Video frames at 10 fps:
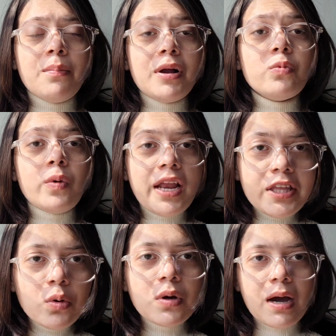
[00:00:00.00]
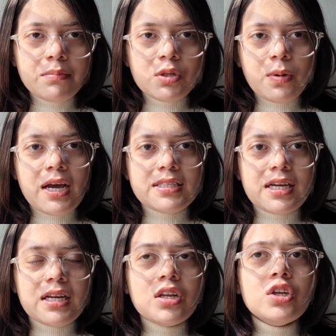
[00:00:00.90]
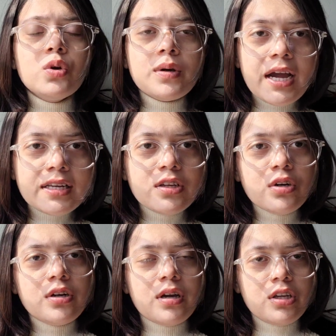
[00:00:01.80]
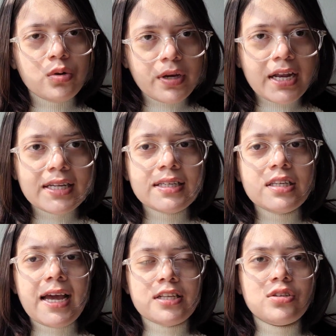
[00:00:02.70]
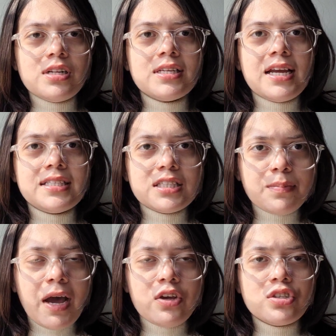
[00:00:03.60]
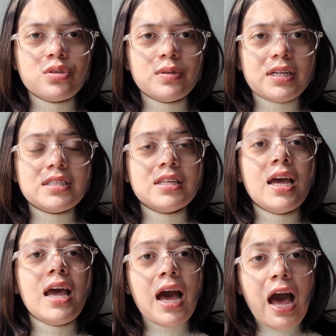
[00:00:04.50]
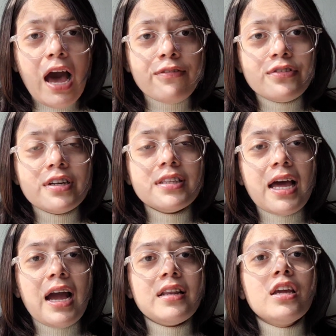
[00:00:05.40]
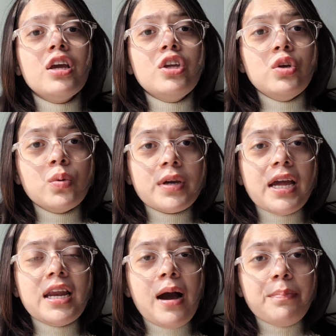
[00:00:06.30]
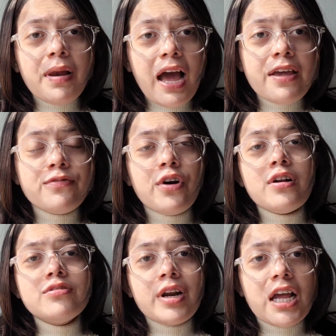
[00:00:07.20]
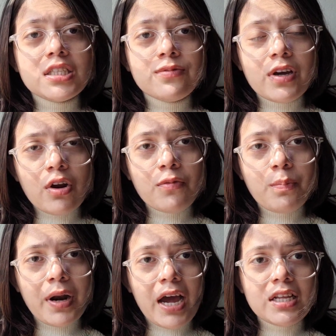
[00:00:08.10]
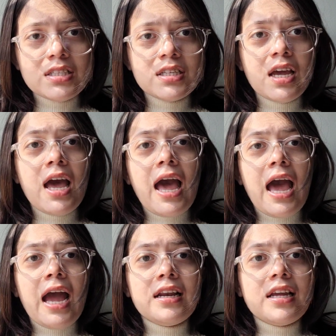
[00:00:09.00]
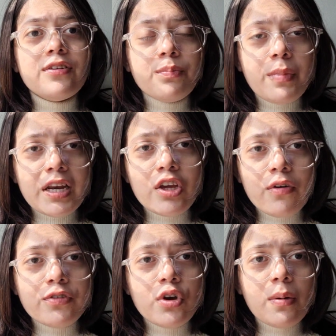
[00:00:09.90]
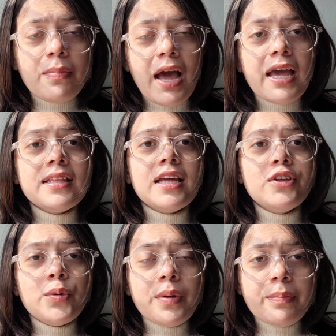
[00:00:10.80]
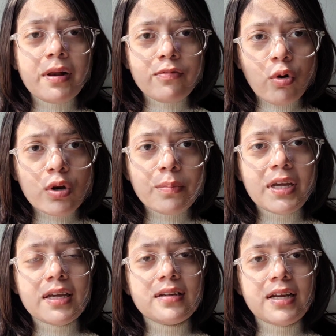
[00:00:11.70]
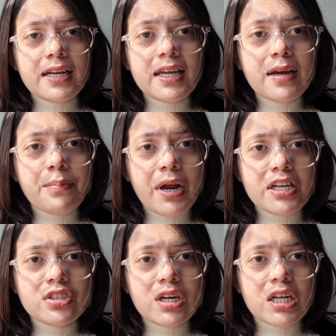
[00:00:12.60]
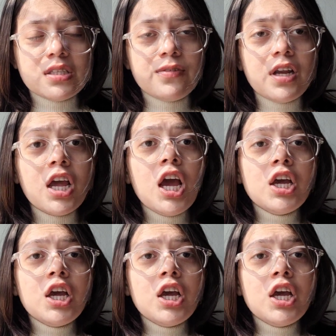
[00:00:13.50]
But when you come to IISER, you get in natural sciences, bio students. After that, you can apply for transfer of branch. And if many of you apply, then you people won't be getting a branch transfer.